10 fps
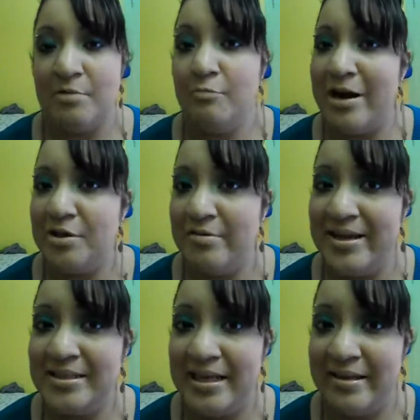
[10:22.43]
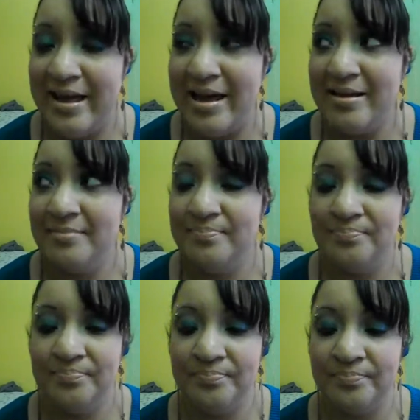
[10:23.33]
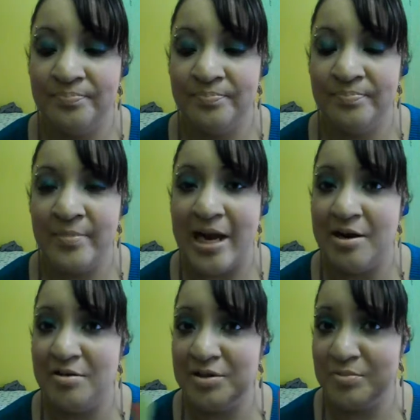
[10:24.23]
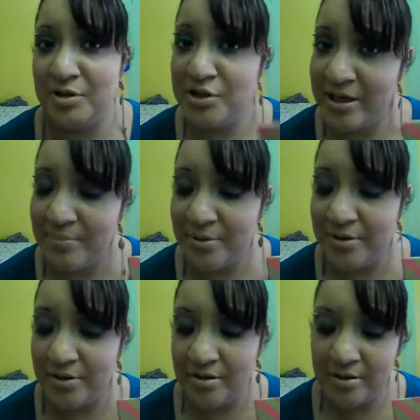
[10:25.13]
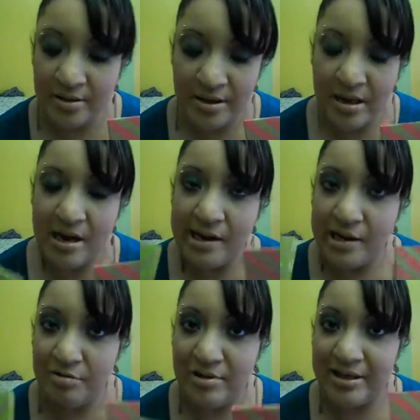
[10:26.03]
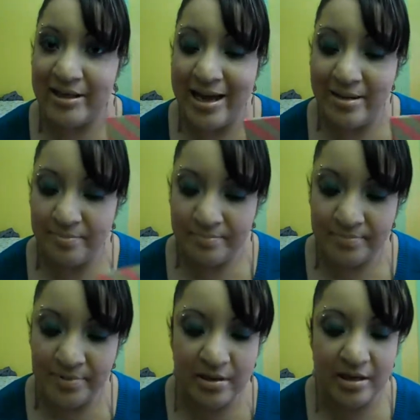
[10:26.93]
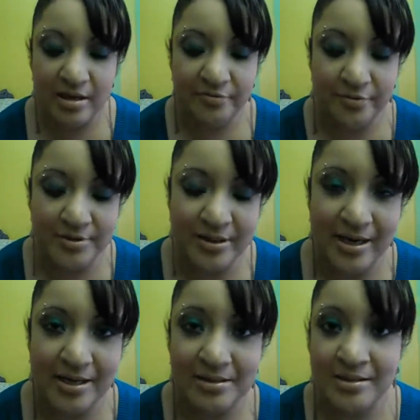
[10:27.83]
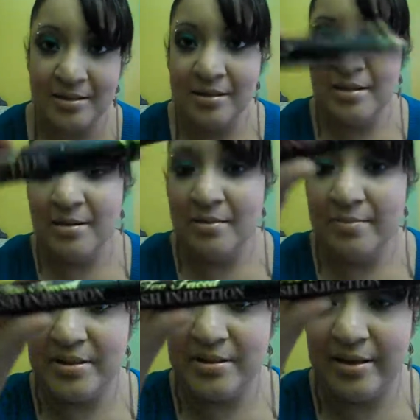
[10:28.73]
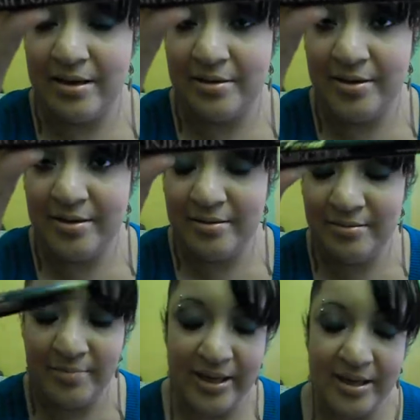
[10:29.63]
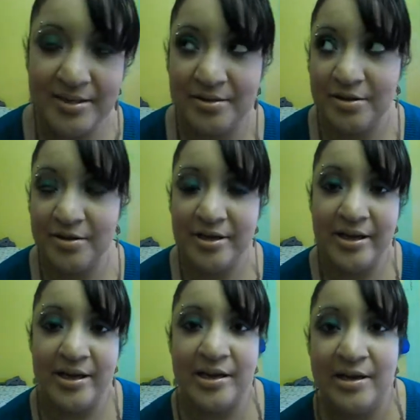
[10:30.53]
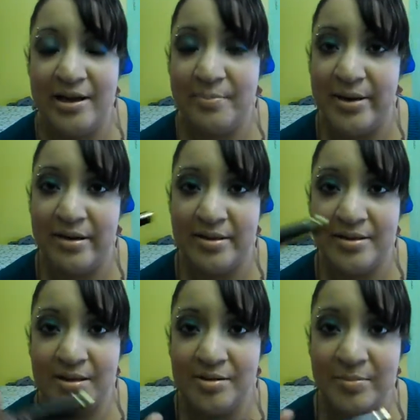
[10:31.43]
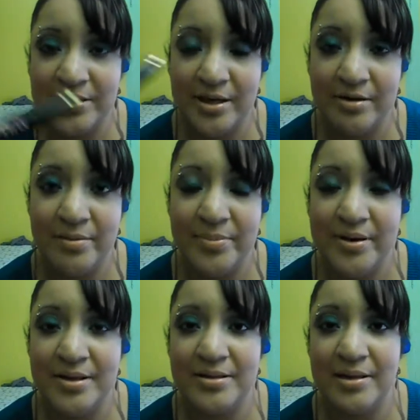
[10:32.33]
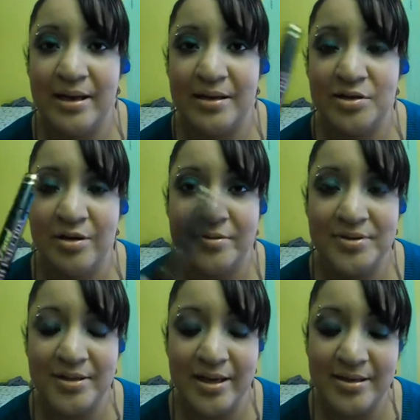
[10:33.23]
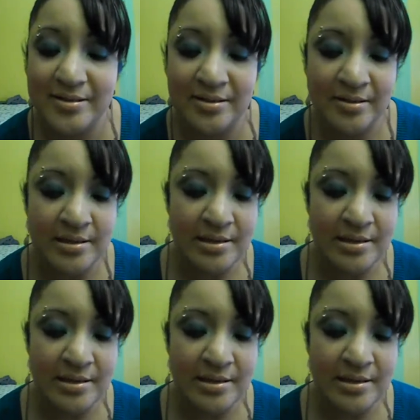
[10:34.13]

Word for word: why do I say that I know it's more cheaper not only that you get a full-size mascara because in the other kit you get better than sex mascara but it's like a travel size